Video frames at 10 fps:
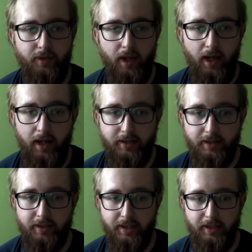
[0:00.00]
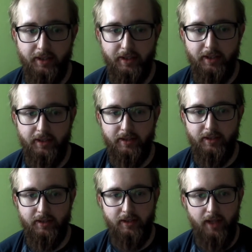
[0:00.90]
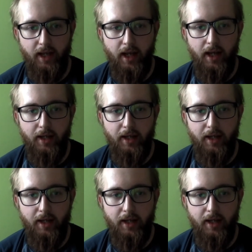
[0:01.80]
uh, as I said, I did uh,